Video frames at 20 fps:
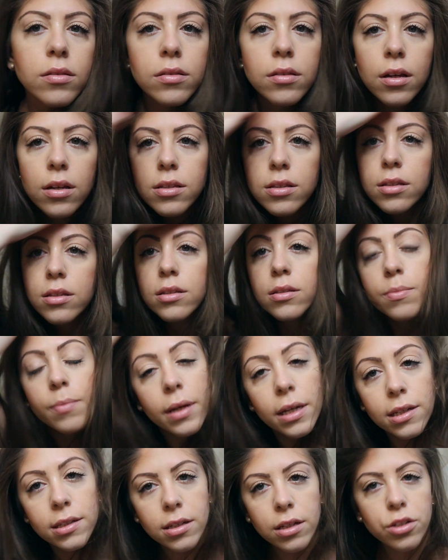Doesn't this
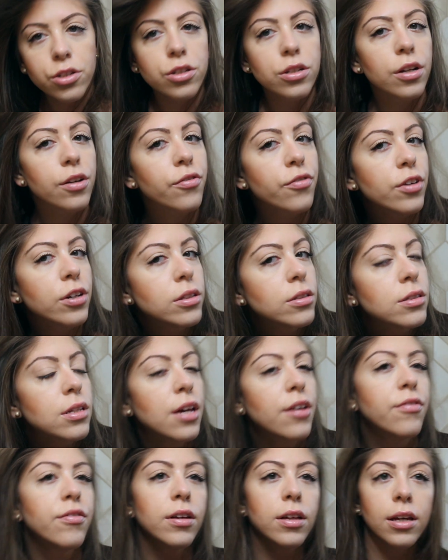make such a difference?
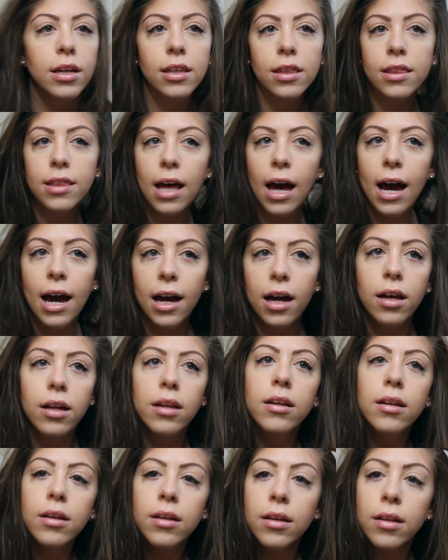I feel like that
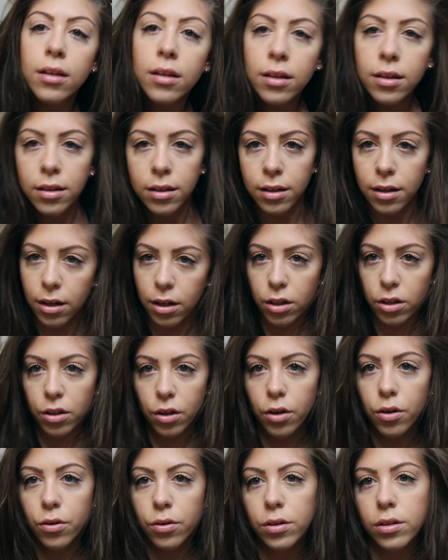
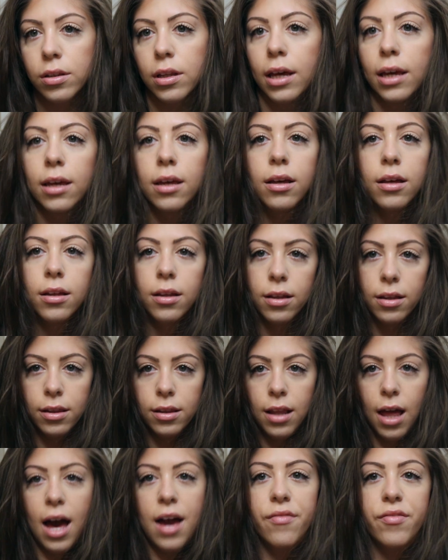alone like
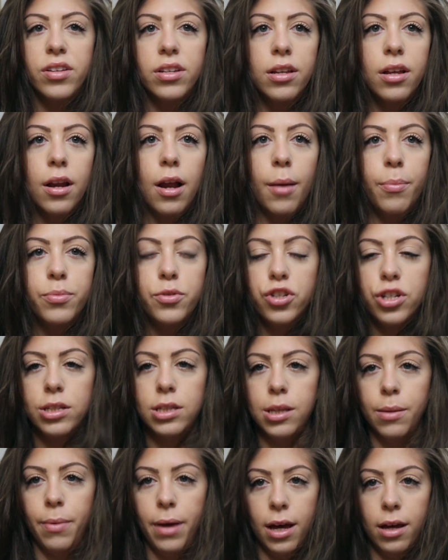livened it up just
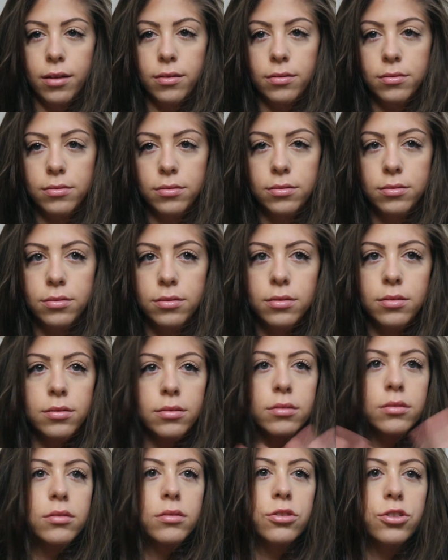a bit.
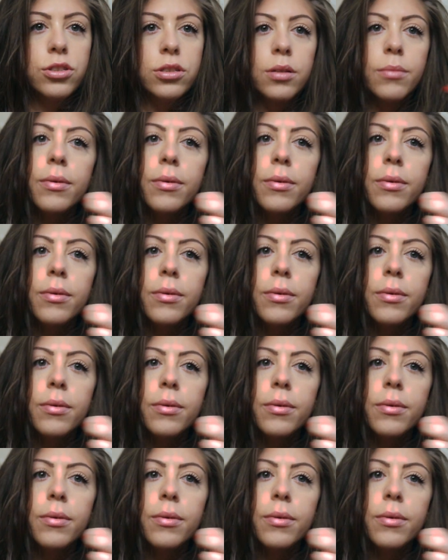Just a